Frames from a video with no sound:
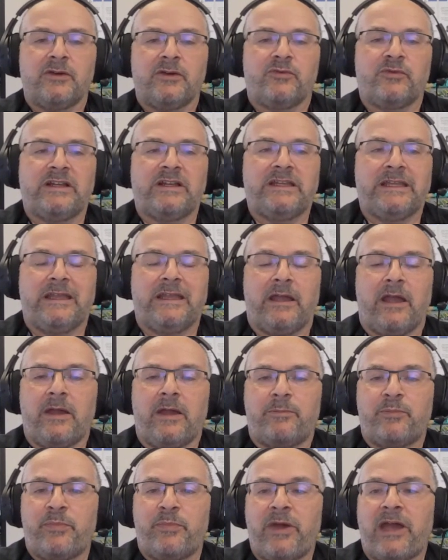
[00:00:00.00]
really
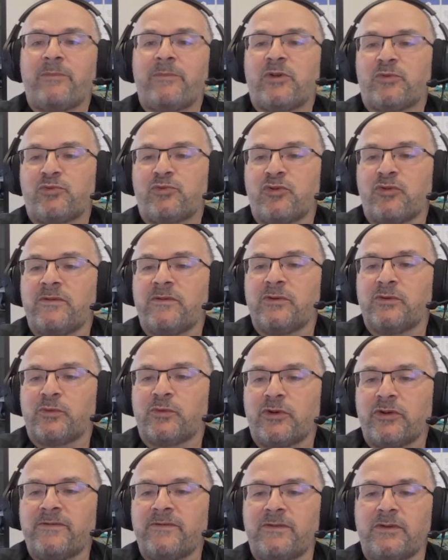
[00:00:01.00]
PAM approval
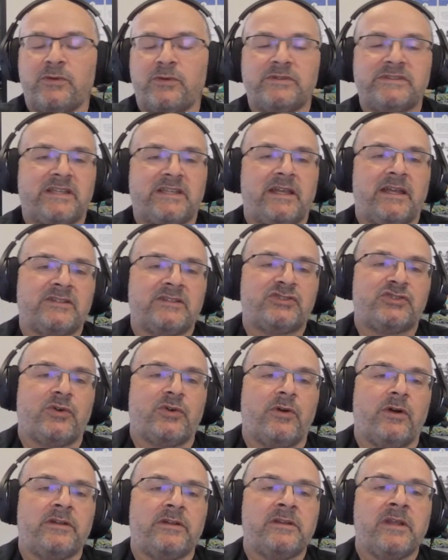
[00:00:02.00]
workflows and
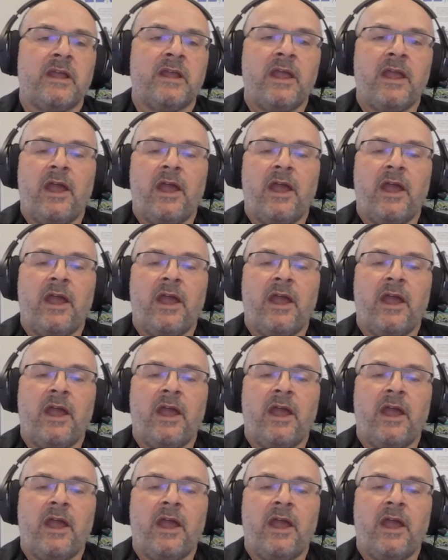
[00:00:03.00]
so on.